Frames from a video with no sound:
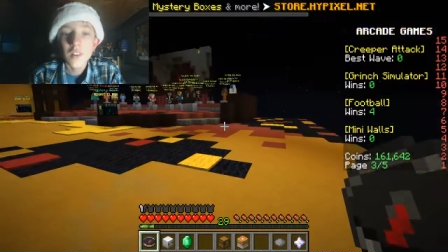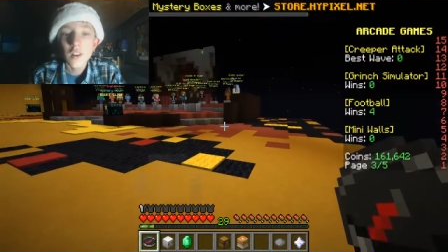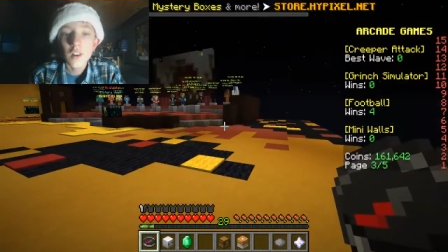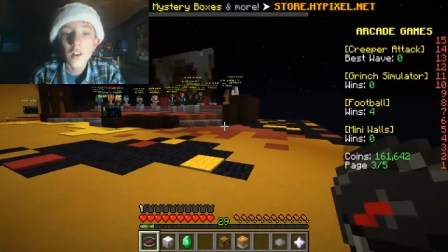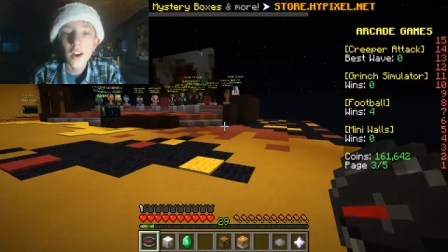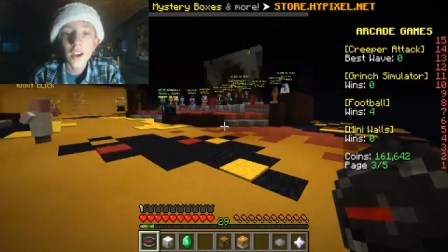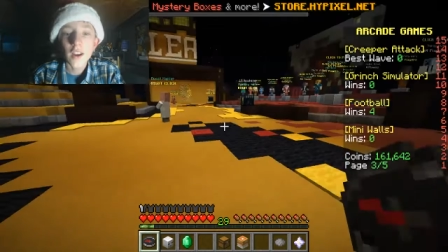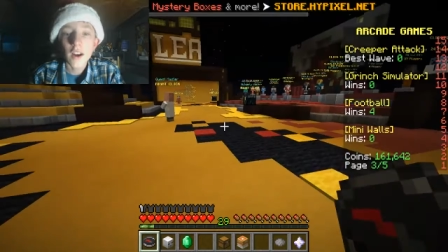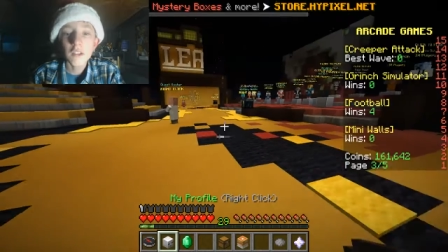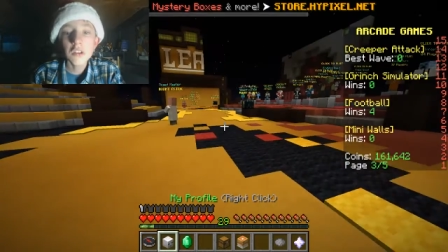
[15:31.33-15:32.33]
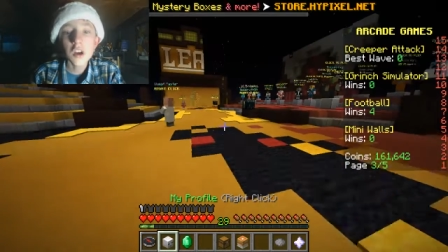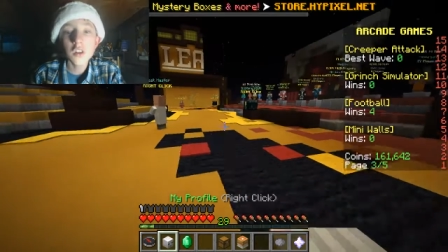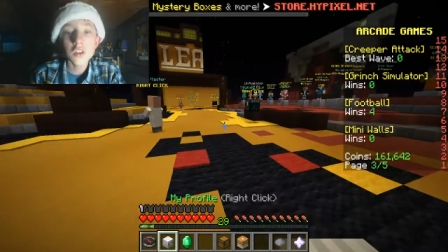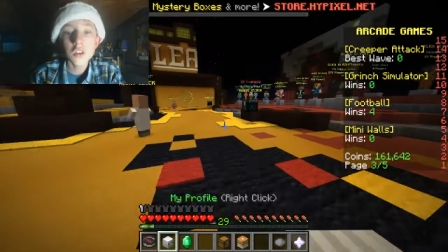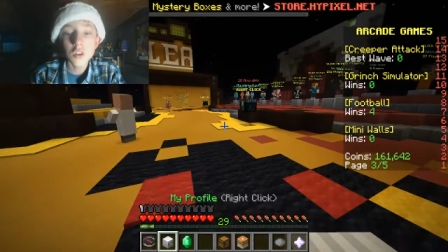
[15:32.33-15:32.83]
Alright, I'm going
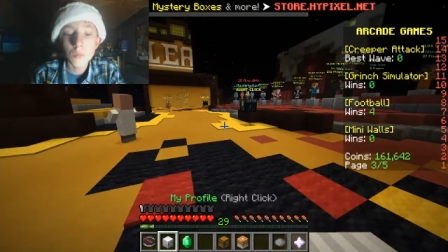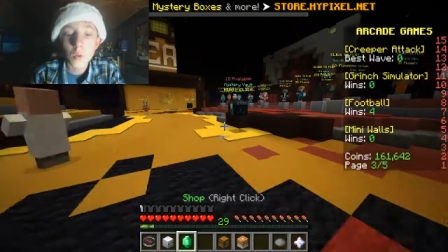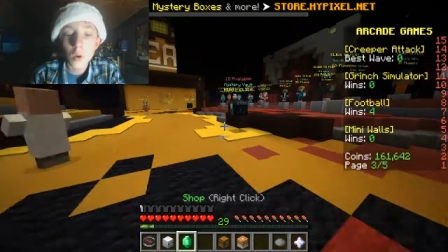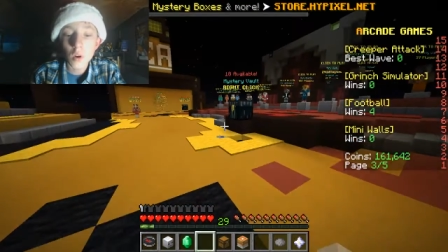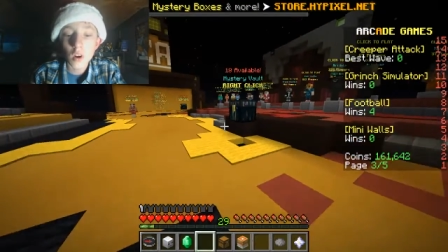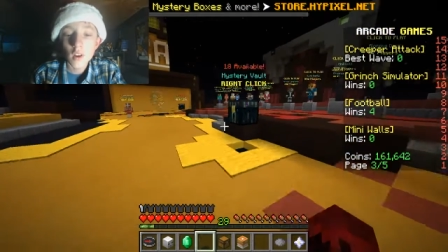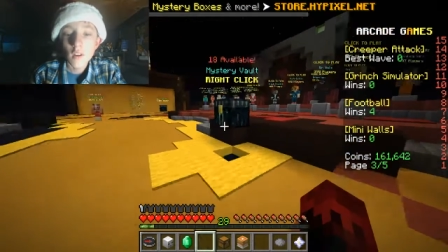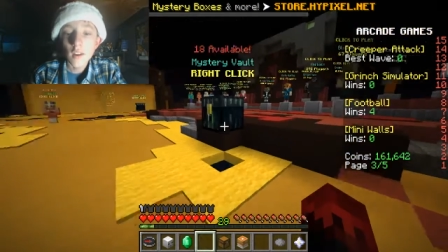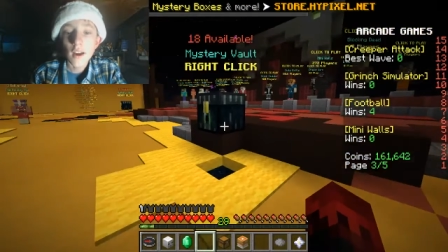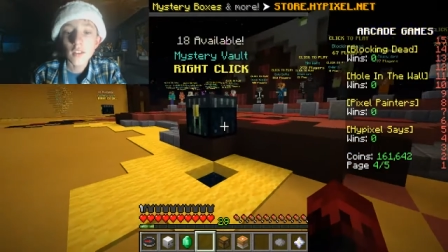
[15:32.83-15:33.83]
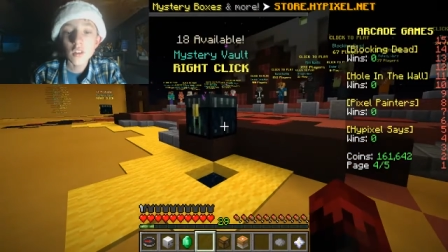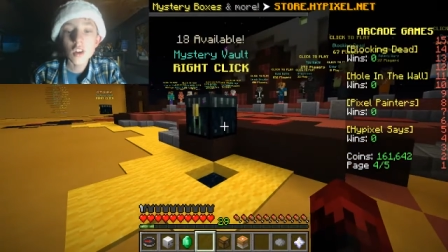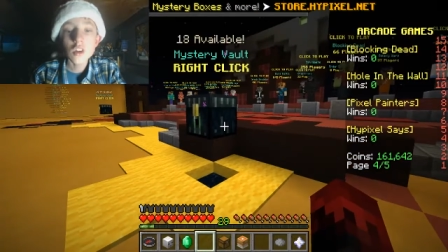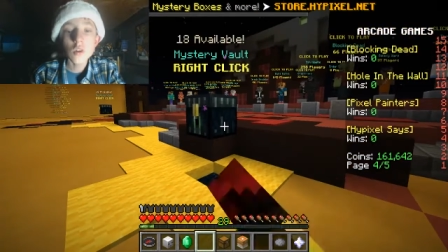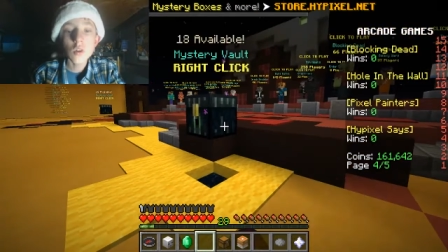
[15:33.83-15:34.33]
to do more, I'm going to do,